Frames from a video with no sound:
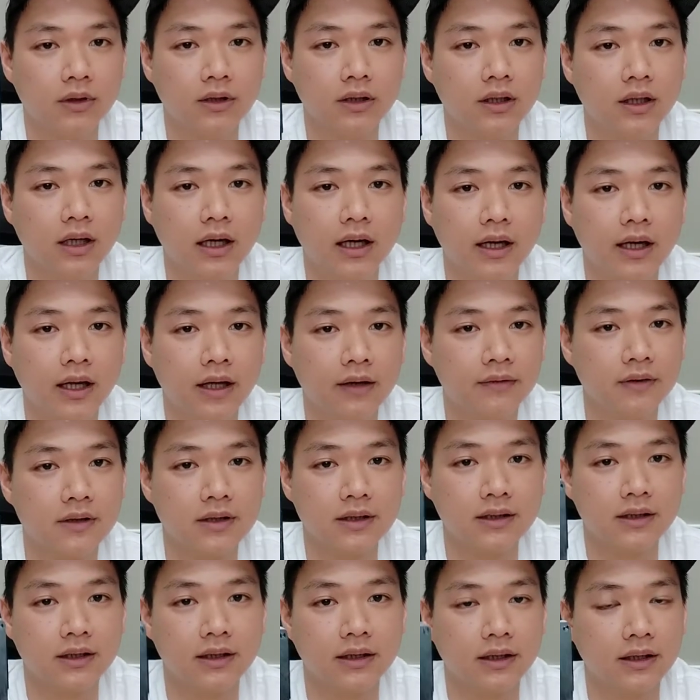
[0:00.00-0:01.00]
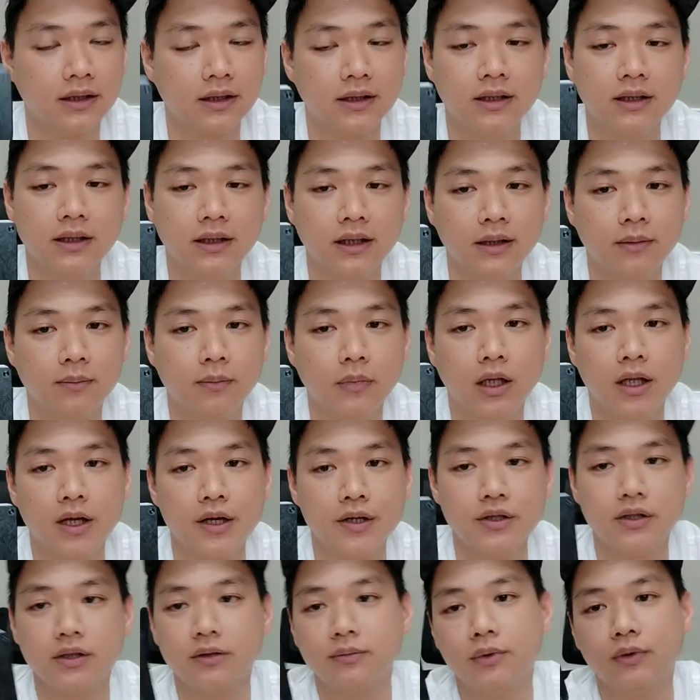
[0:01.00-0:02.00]
I never seen it in Malaysia
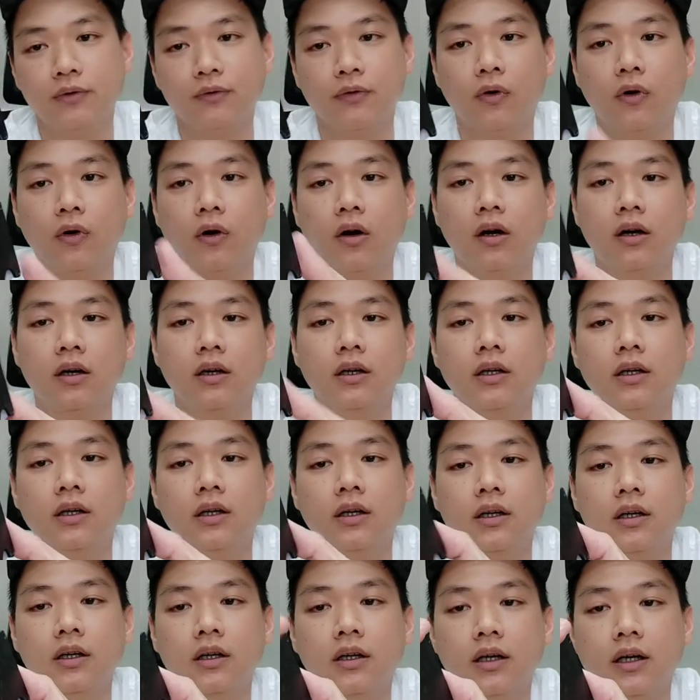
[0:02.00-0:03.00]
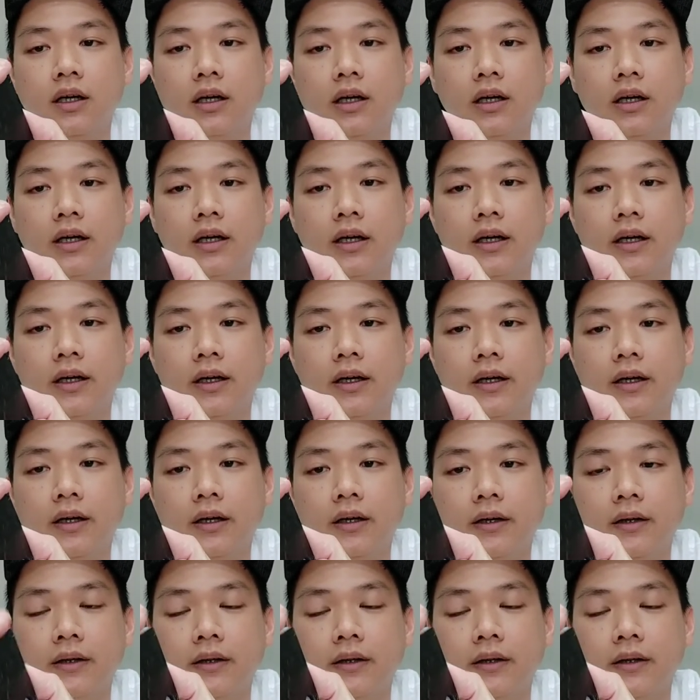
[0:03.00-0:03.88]
before. And